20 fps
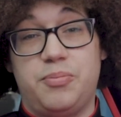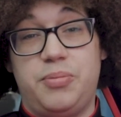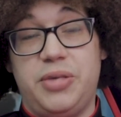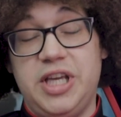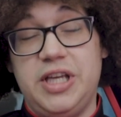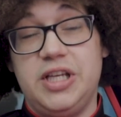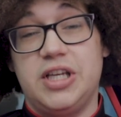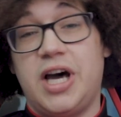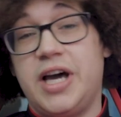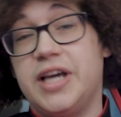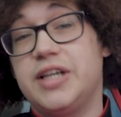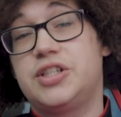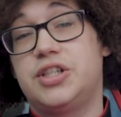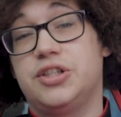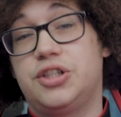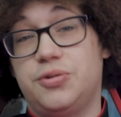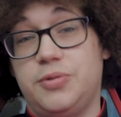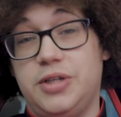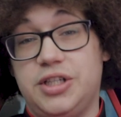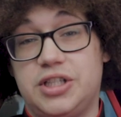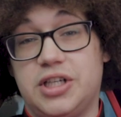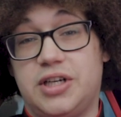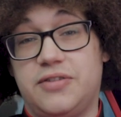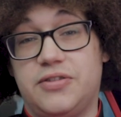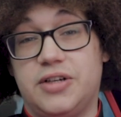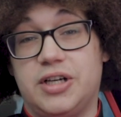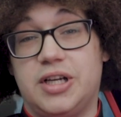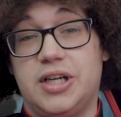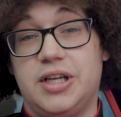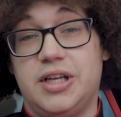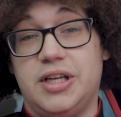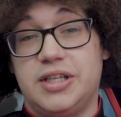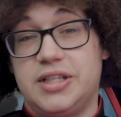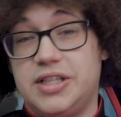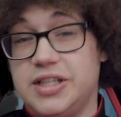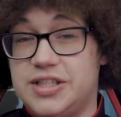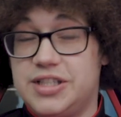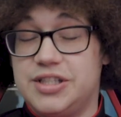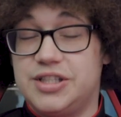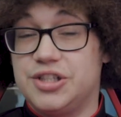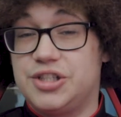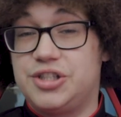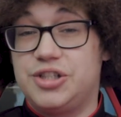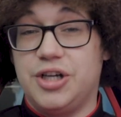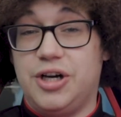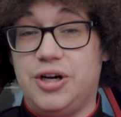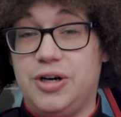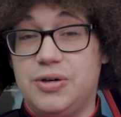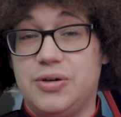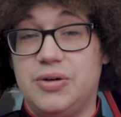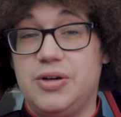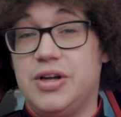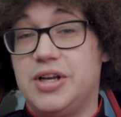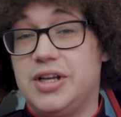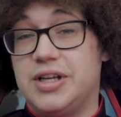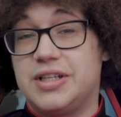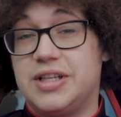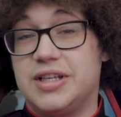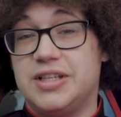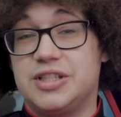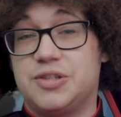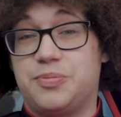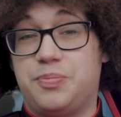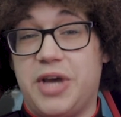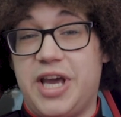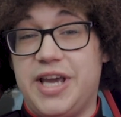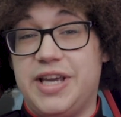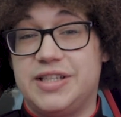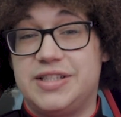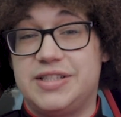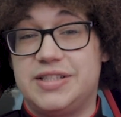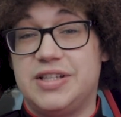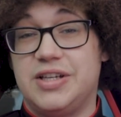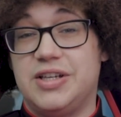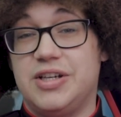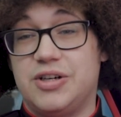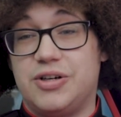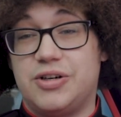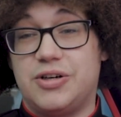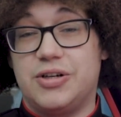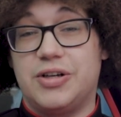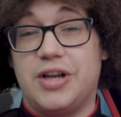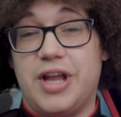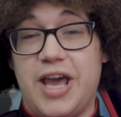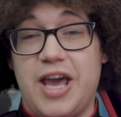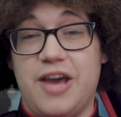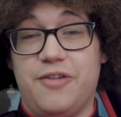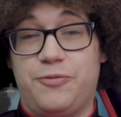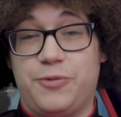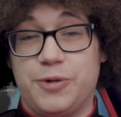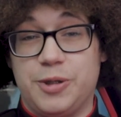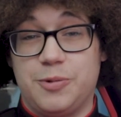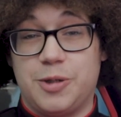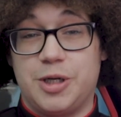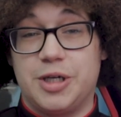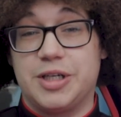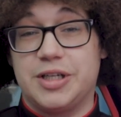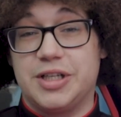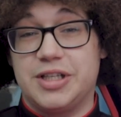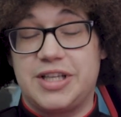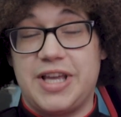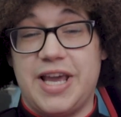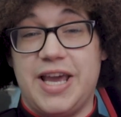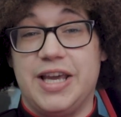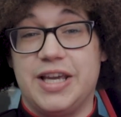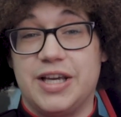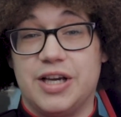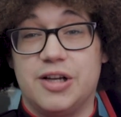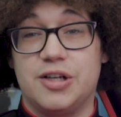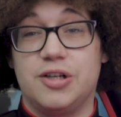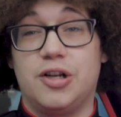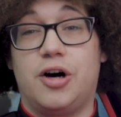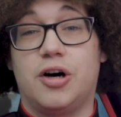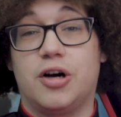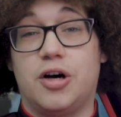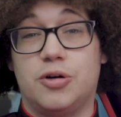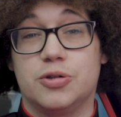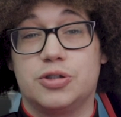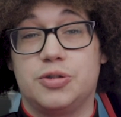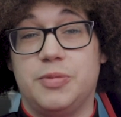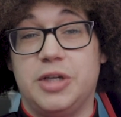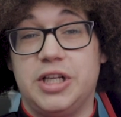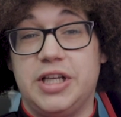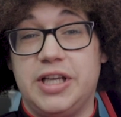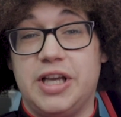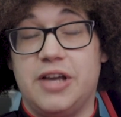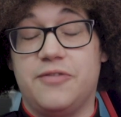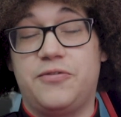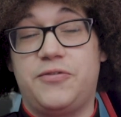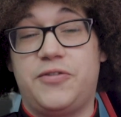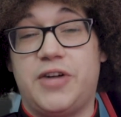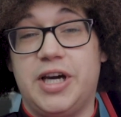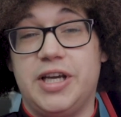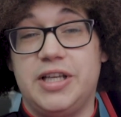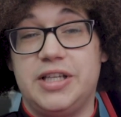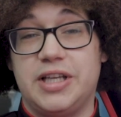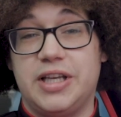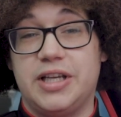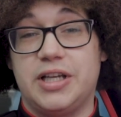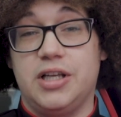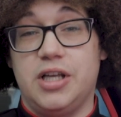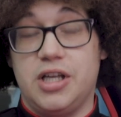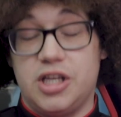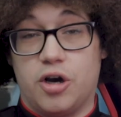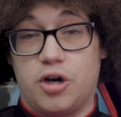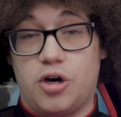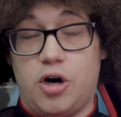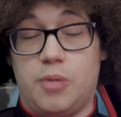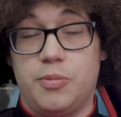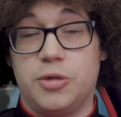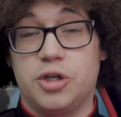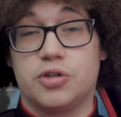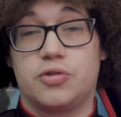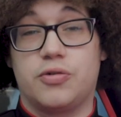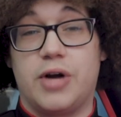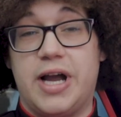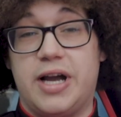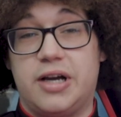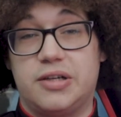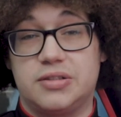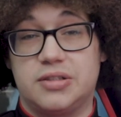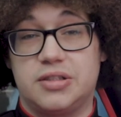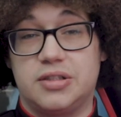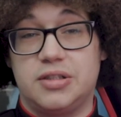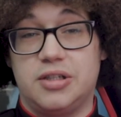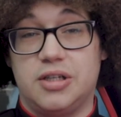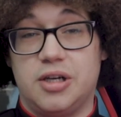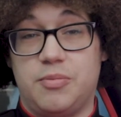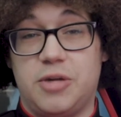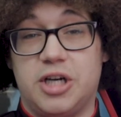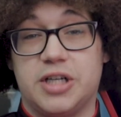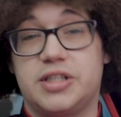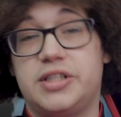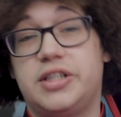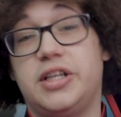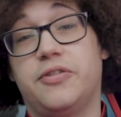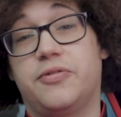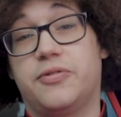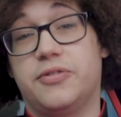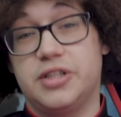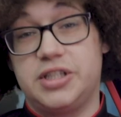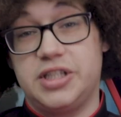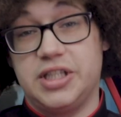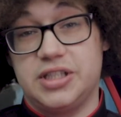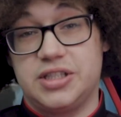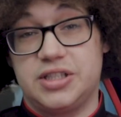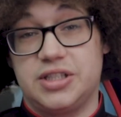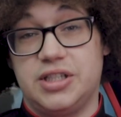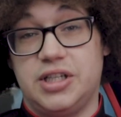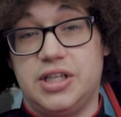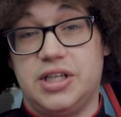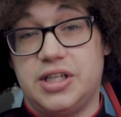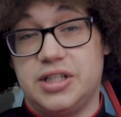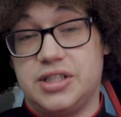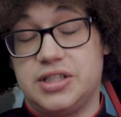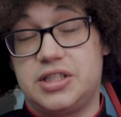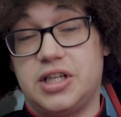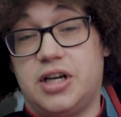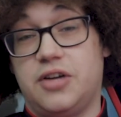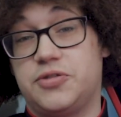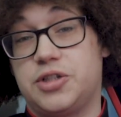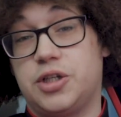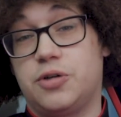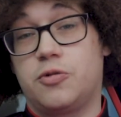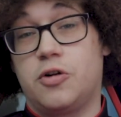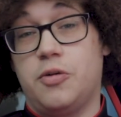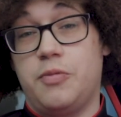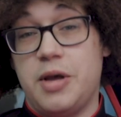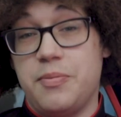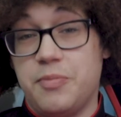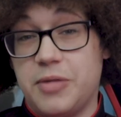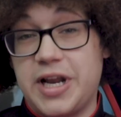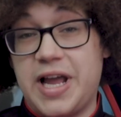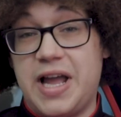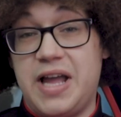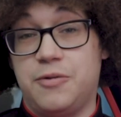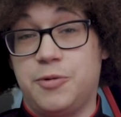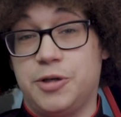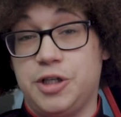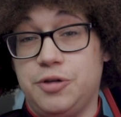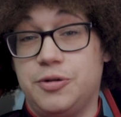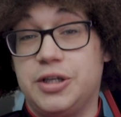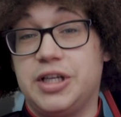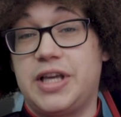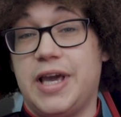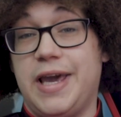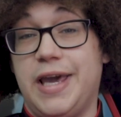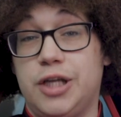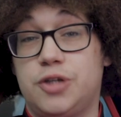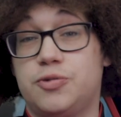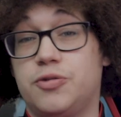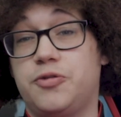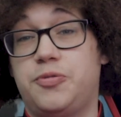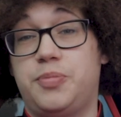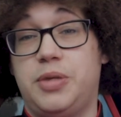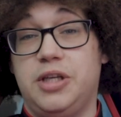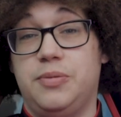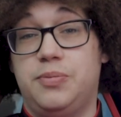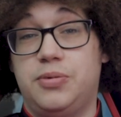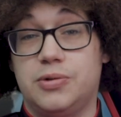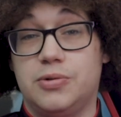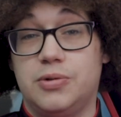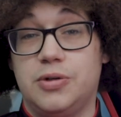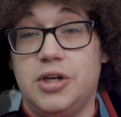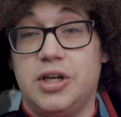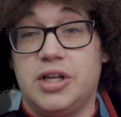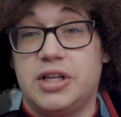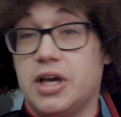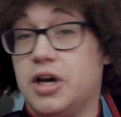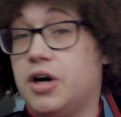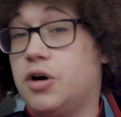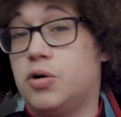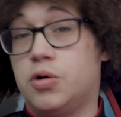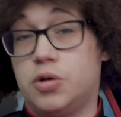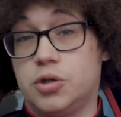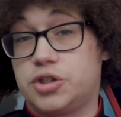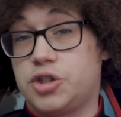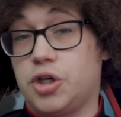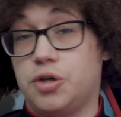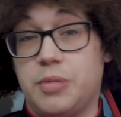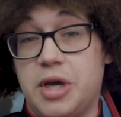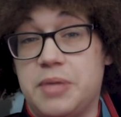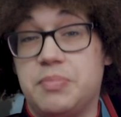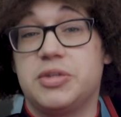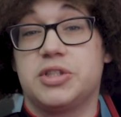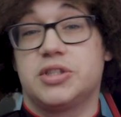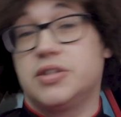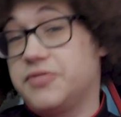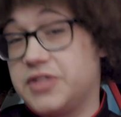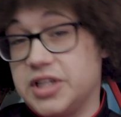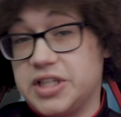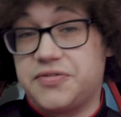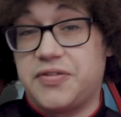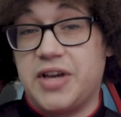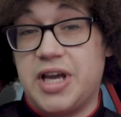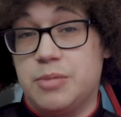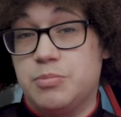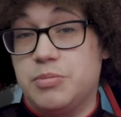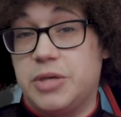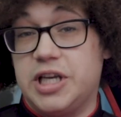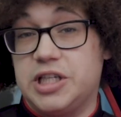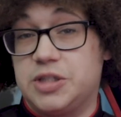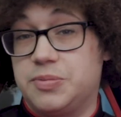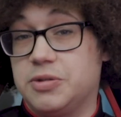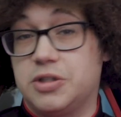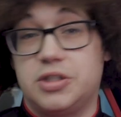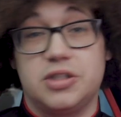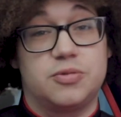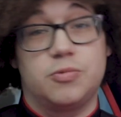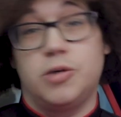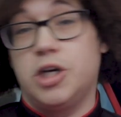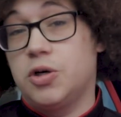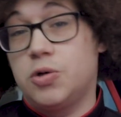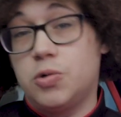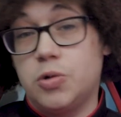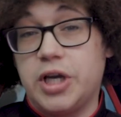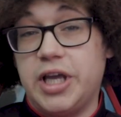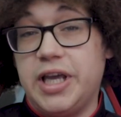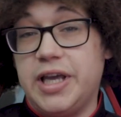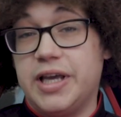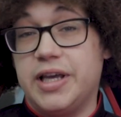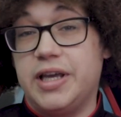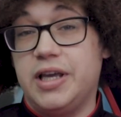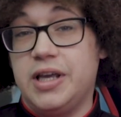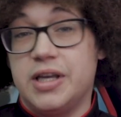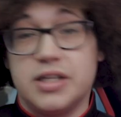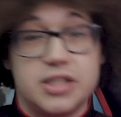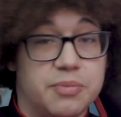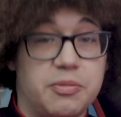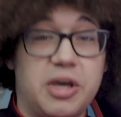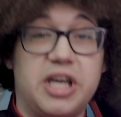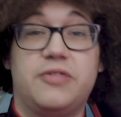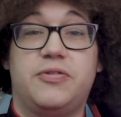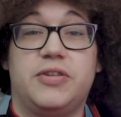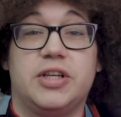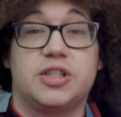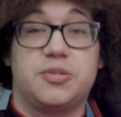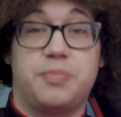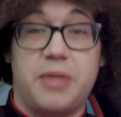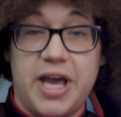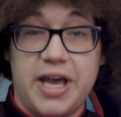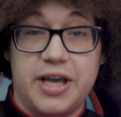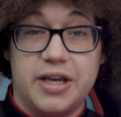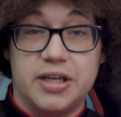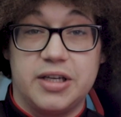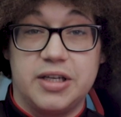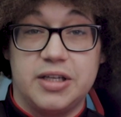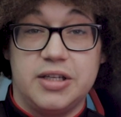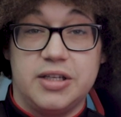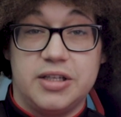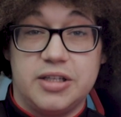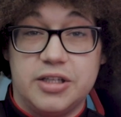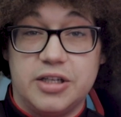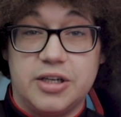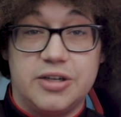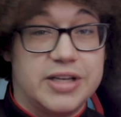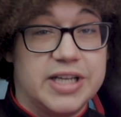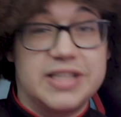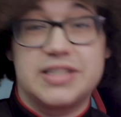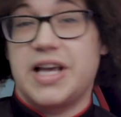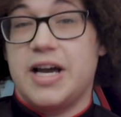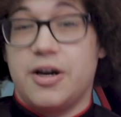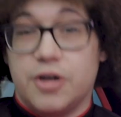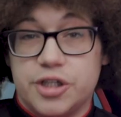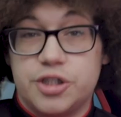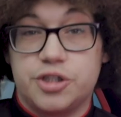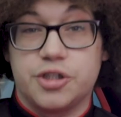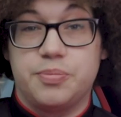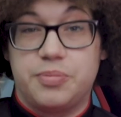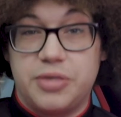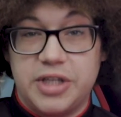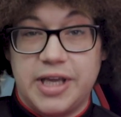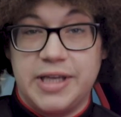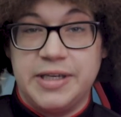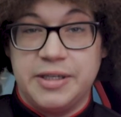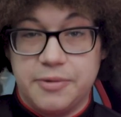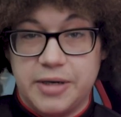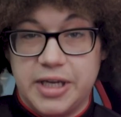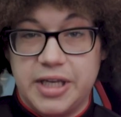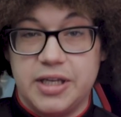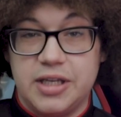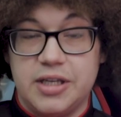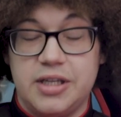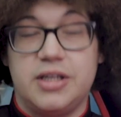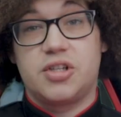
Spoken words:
Be nicer to each other. This is a show that is based on everyone getting along, ultimately, and finding a common ground amongst differences and stuff. So remember that when you engage with people, they are also members of this fan base, because we're all here to make things better. You know, that's how it should be anyway.